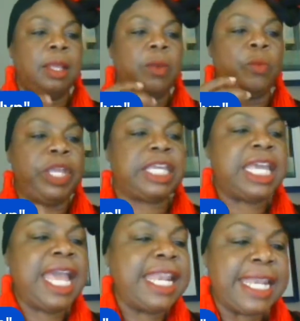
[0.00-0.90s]
We
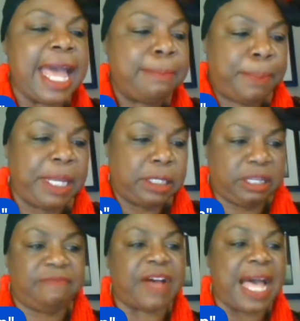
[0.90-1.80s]
cannot be
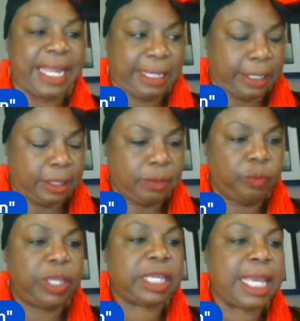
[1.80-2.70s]
divided.
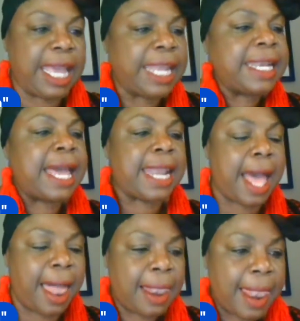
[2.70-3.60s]
We cannot
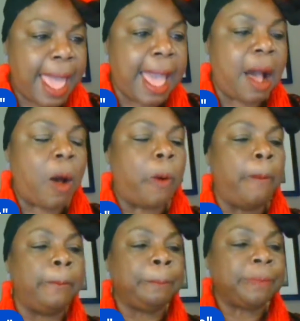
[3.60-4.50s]
allow
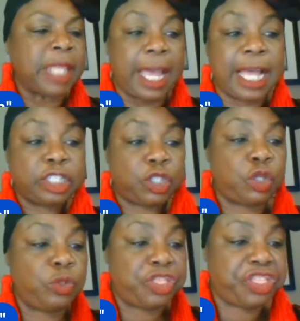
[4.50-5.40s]
us
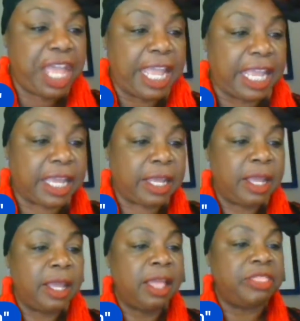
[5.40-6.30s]
to think
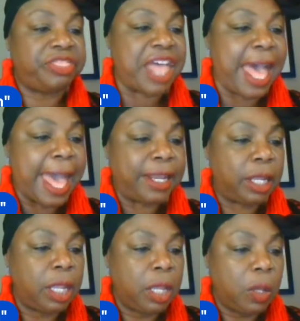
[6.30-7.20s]
that
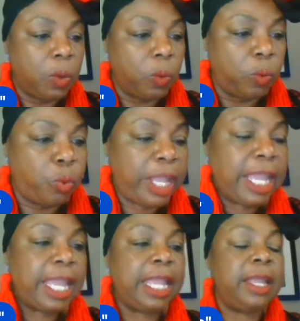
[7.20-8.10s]

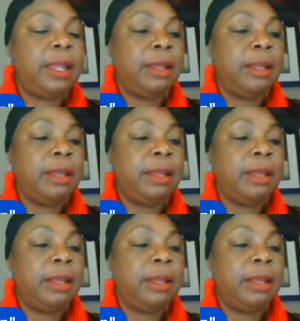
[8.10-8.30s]
we